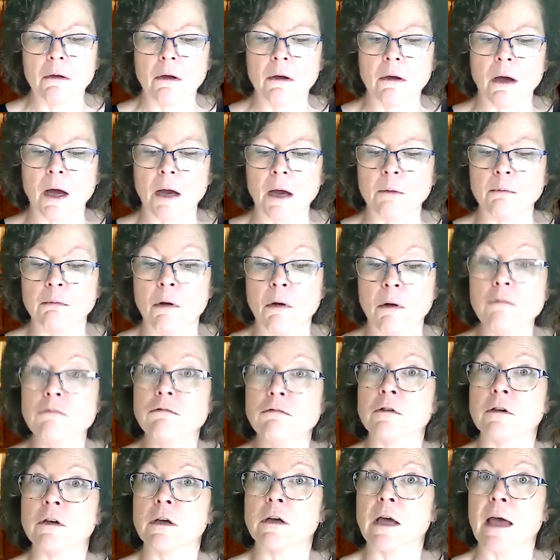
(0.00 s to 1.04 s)
I
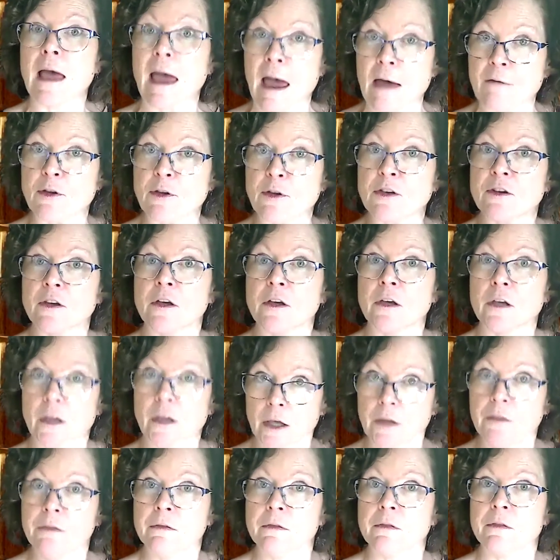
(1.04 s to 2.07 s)
won't have it
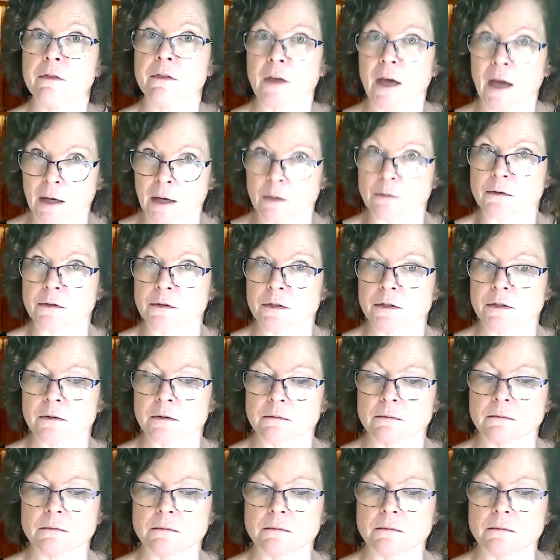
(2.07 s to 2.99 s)
in the house."